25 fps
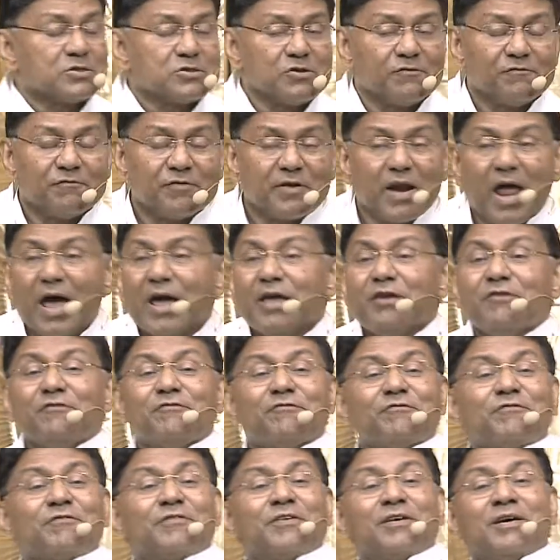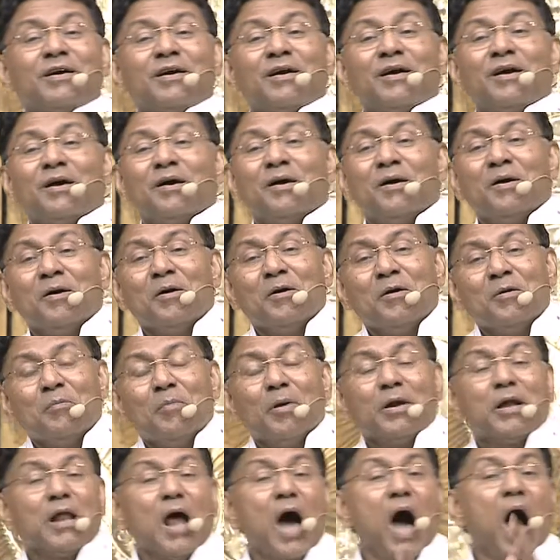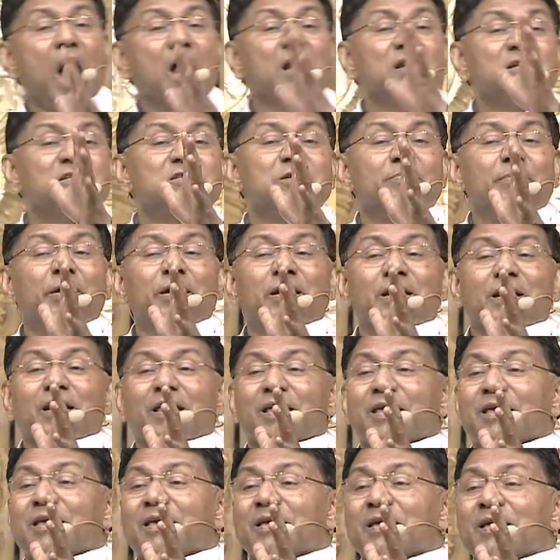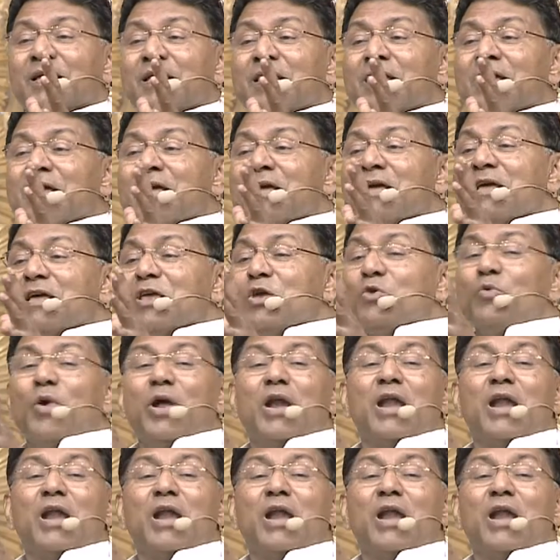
of life, but ultimately, you and